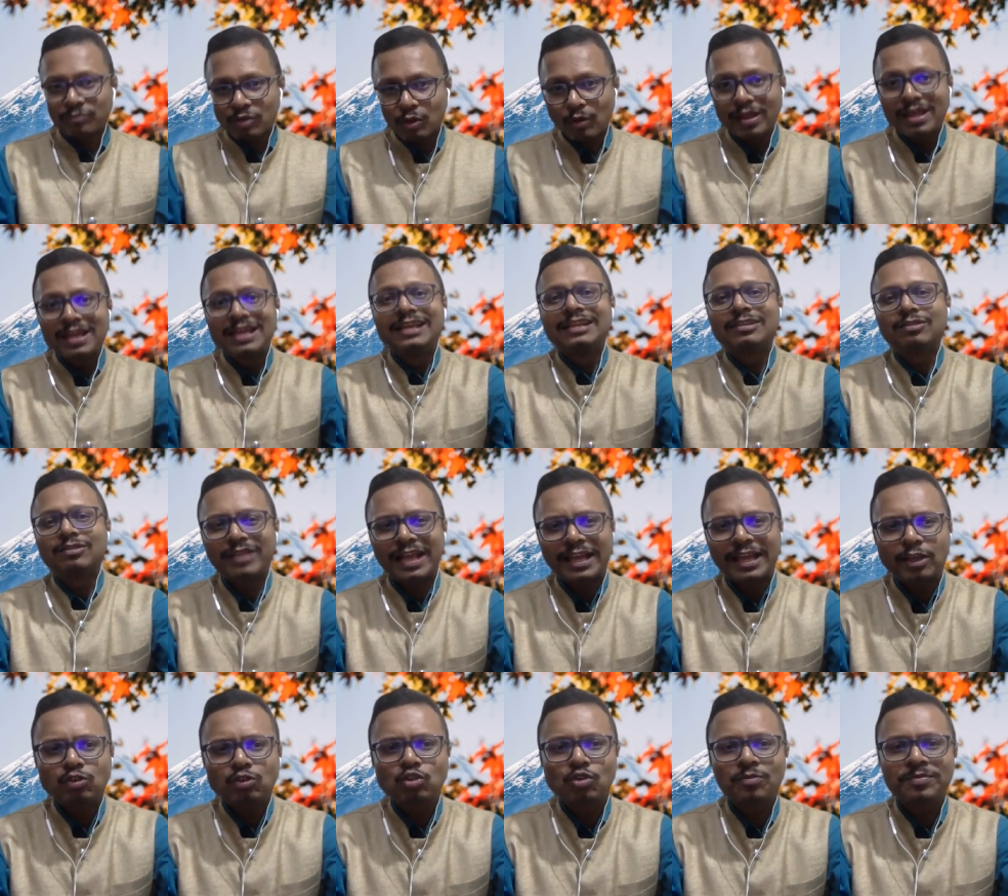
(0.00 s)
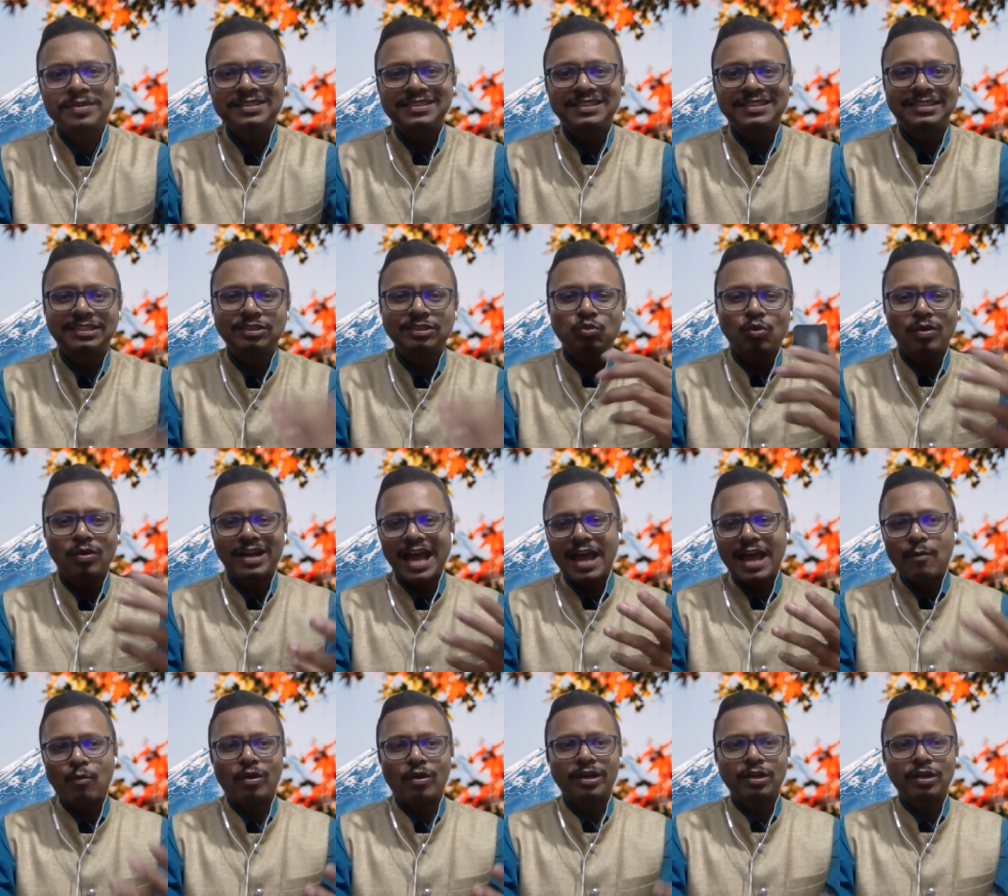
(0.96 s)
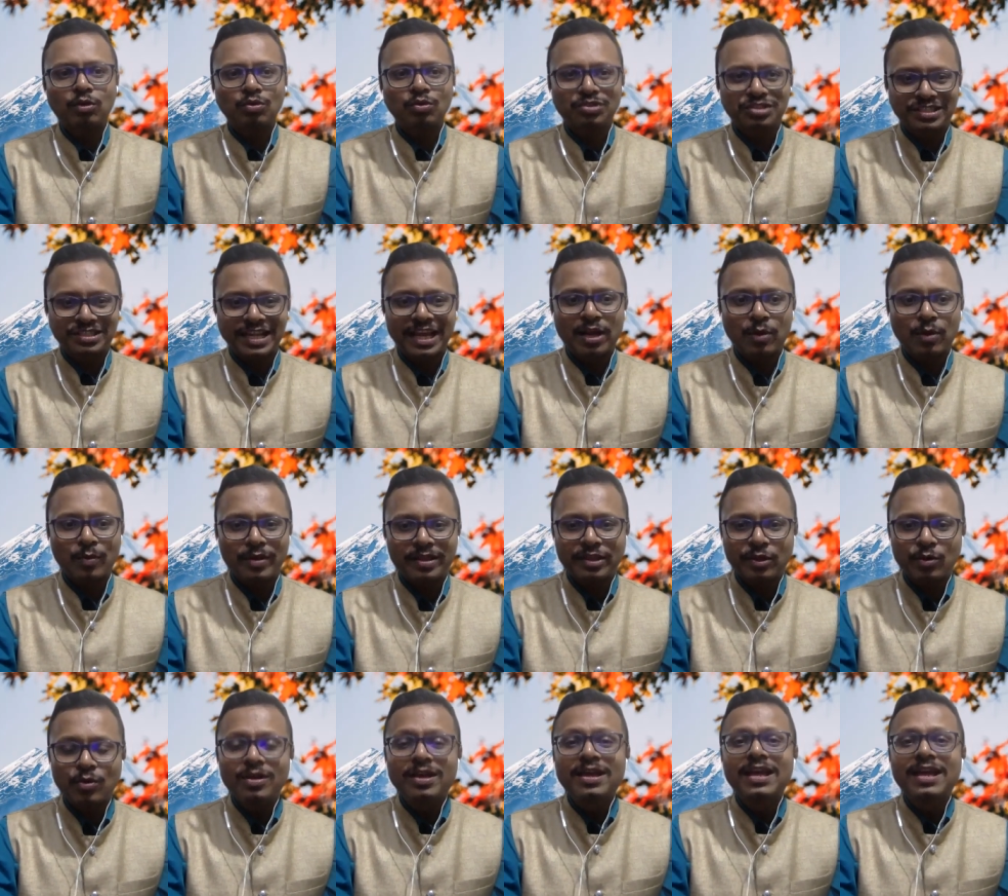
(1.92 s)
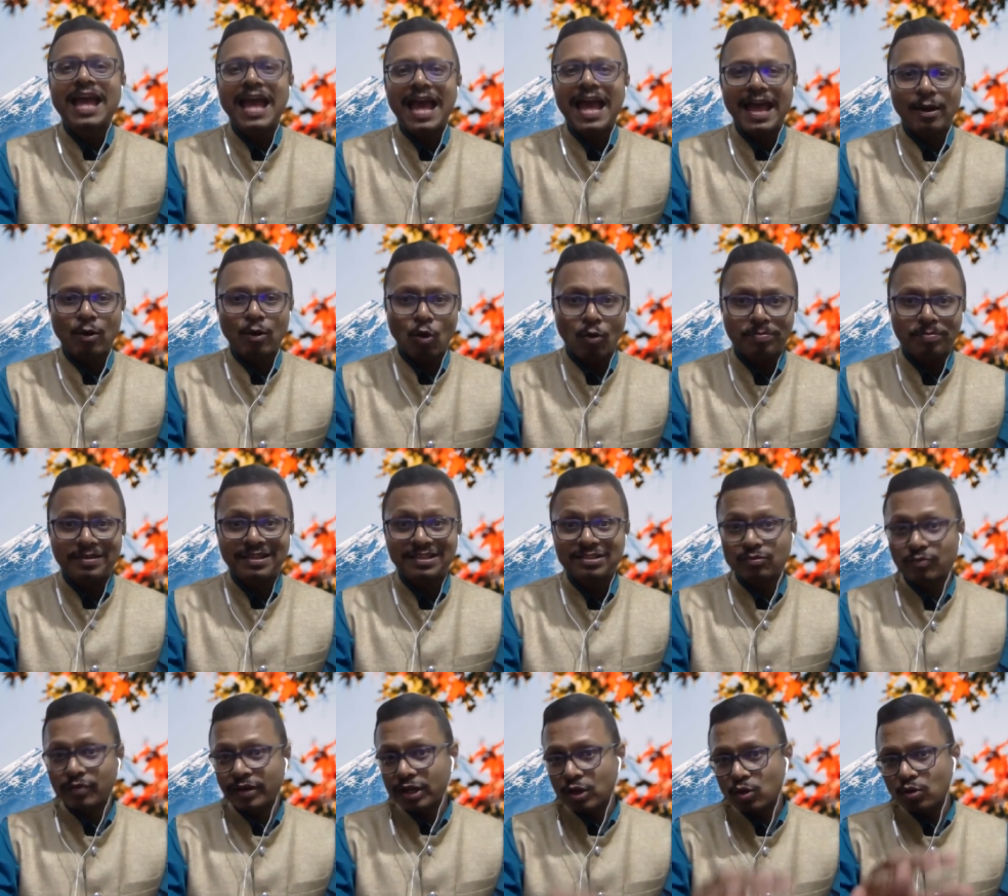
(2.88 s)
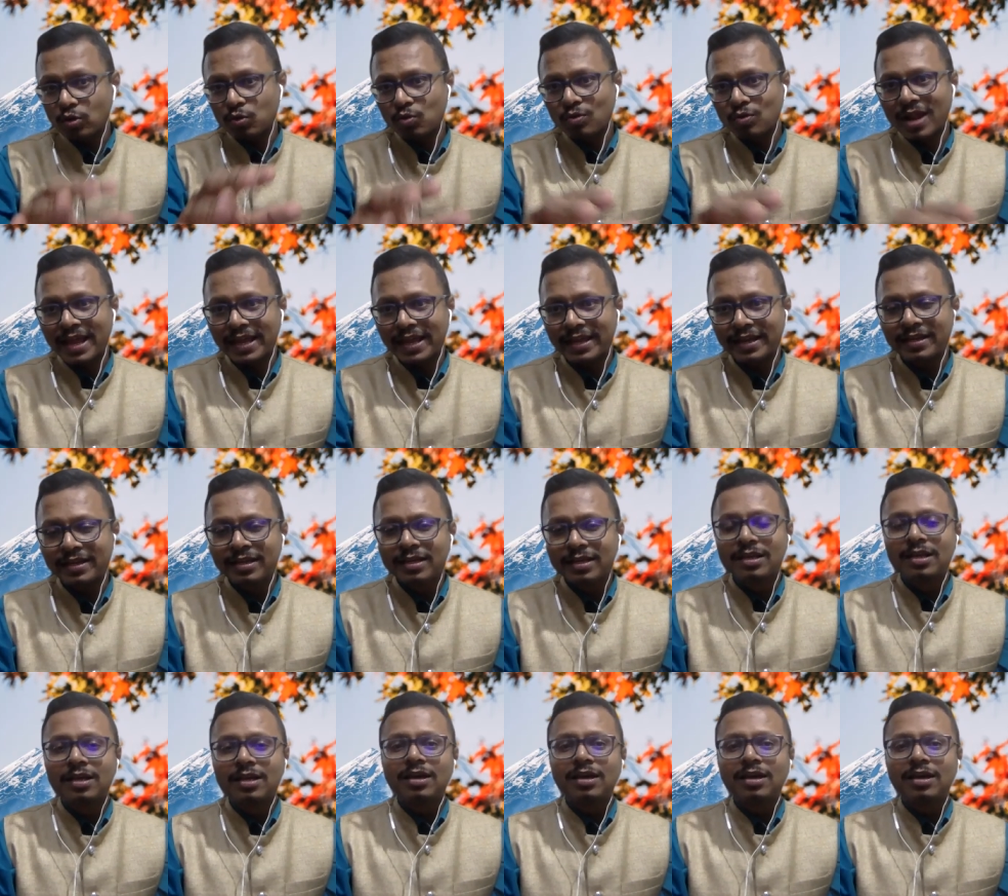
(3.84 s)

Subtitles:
Okay. Thank you so much. This is what I wanted to share with you, and hope this video you like it,